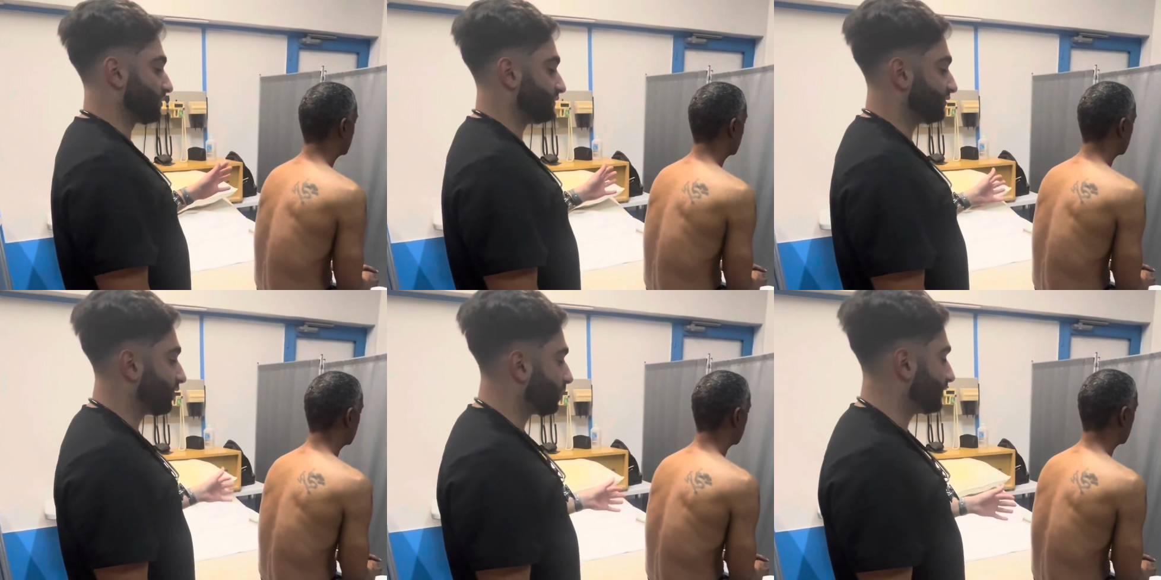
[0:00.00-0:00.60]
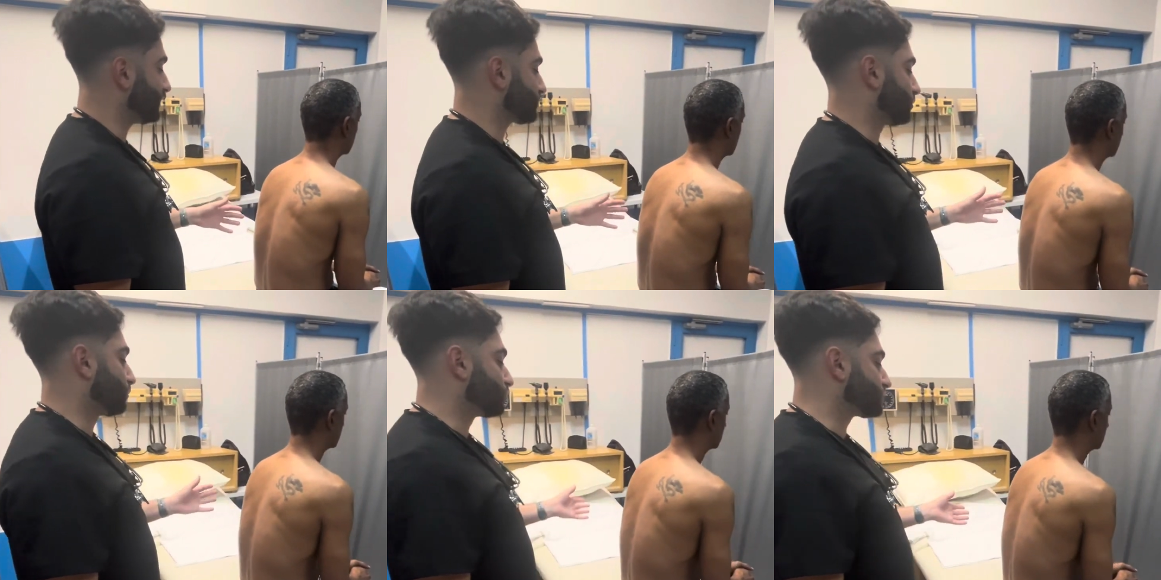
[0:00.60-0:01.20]
any
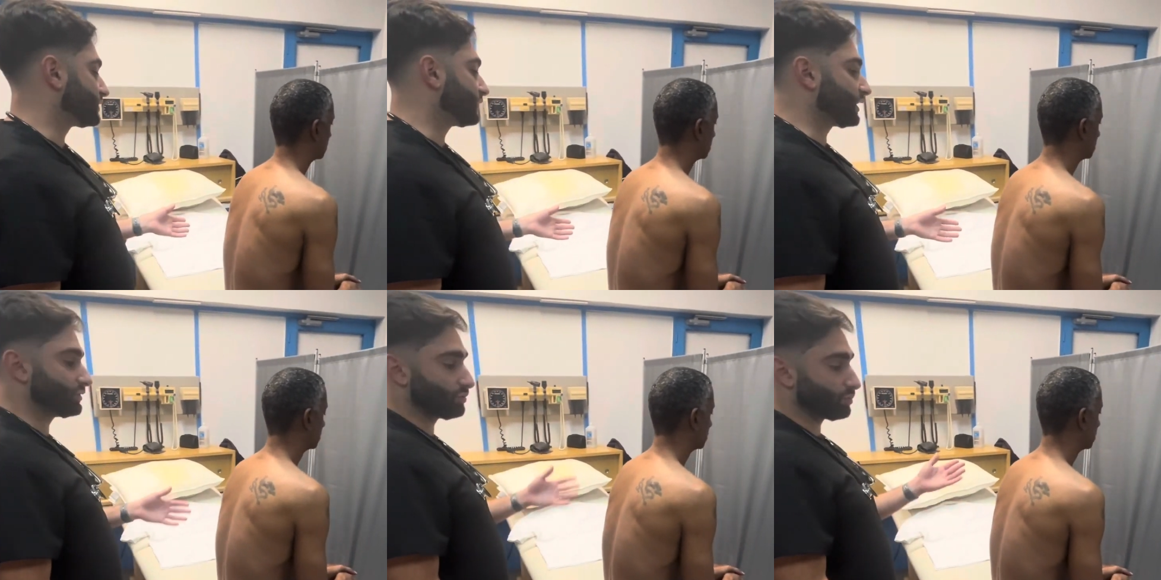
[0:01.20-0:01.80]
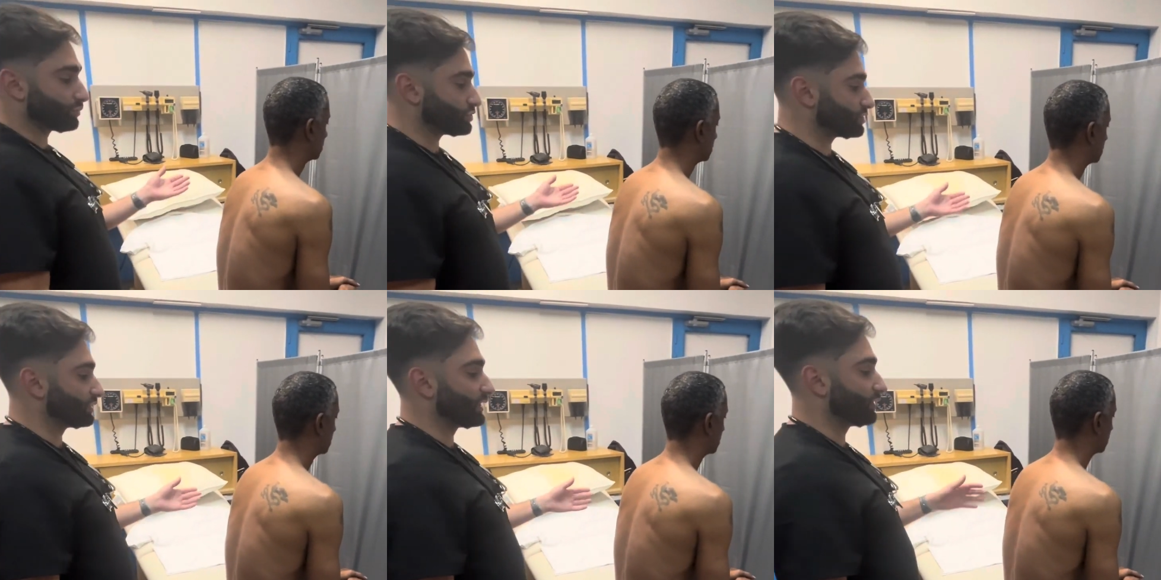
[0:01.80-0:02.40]
scarring, any bruising
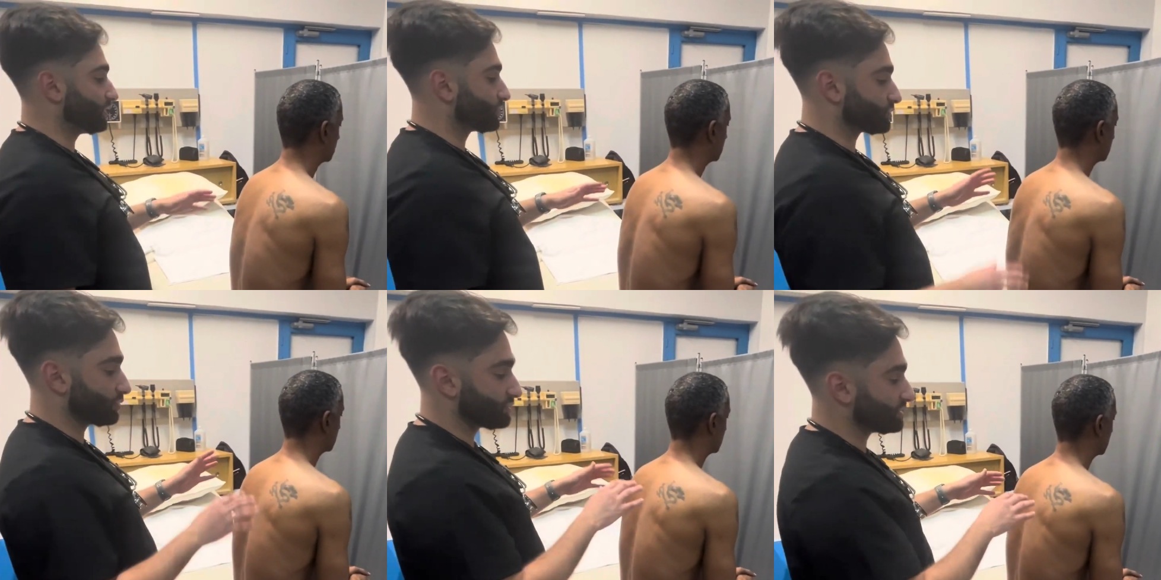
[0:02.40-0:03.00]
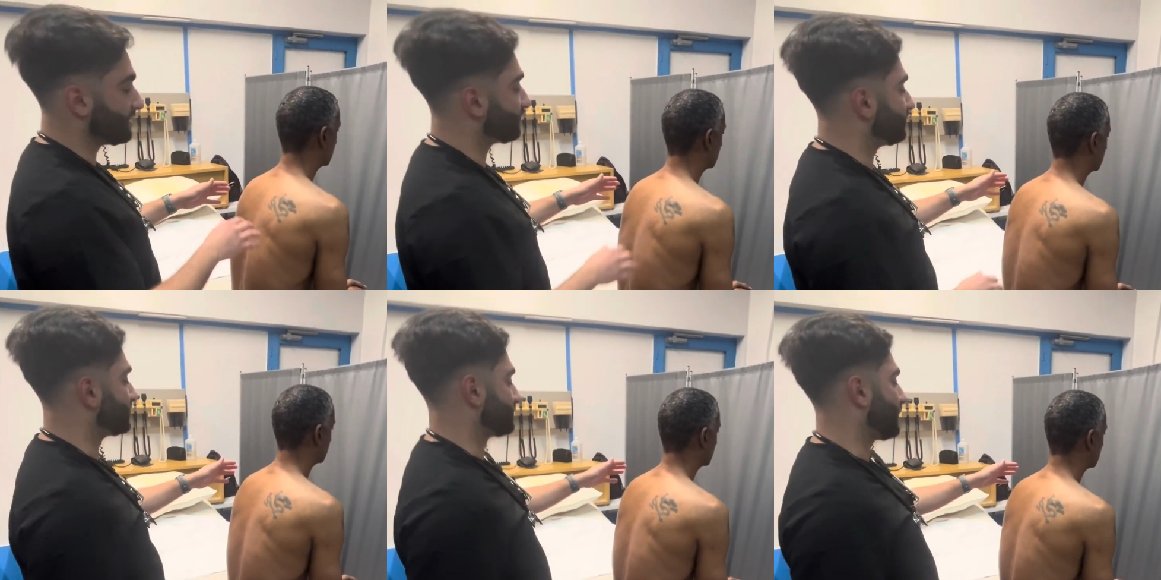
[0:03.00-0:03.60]
before I
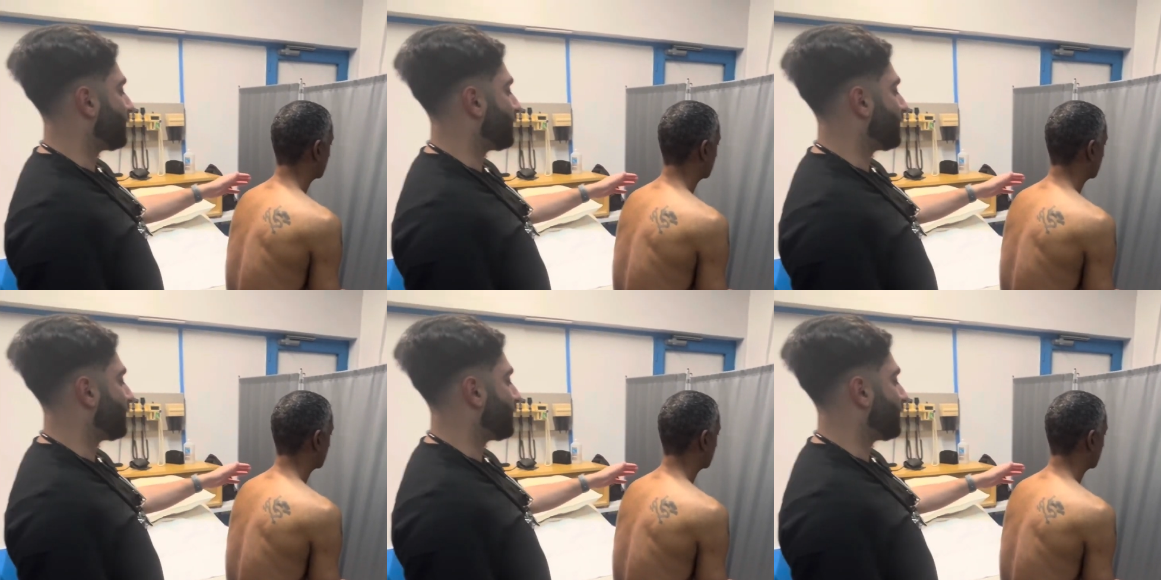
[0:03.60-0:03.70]
palpate